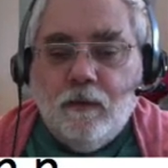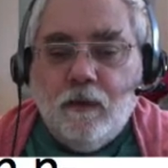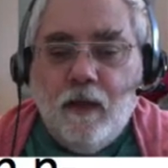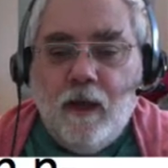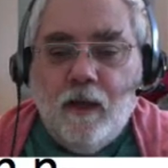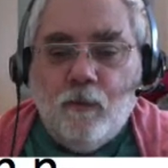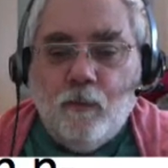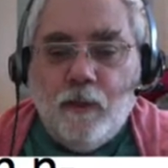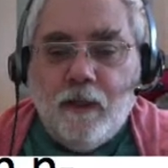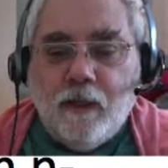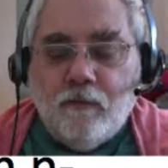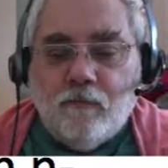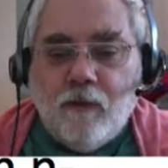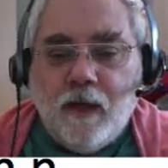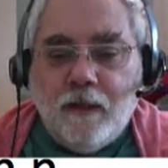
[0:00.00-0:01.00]
And we
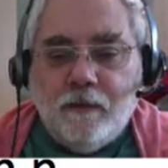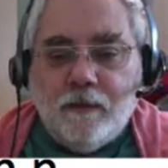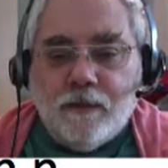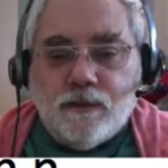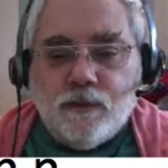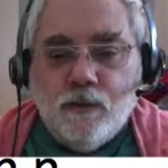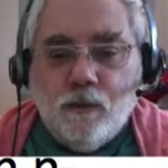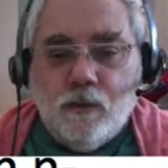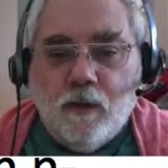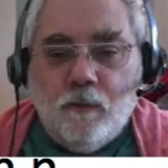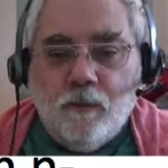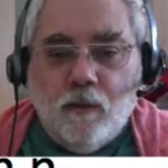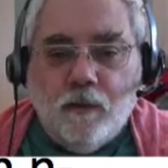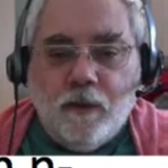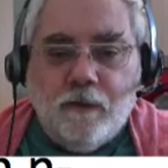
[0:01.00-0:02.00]
can write this
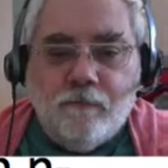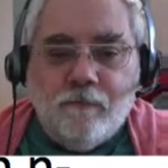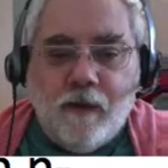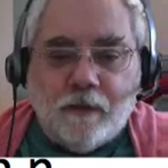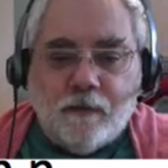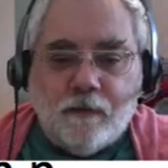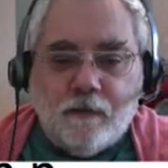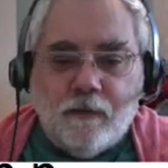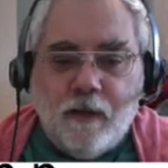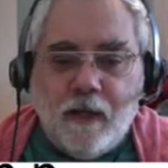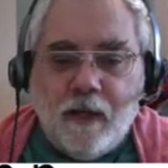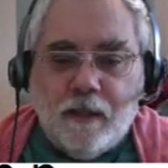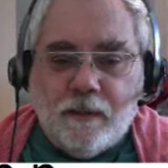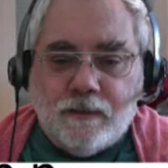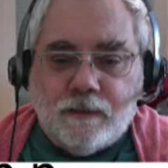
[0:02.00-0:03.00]
two-component vector
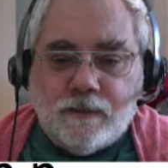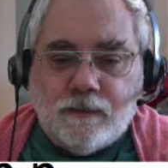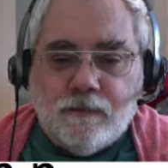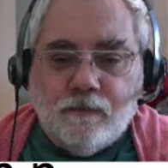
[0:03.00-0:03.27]
as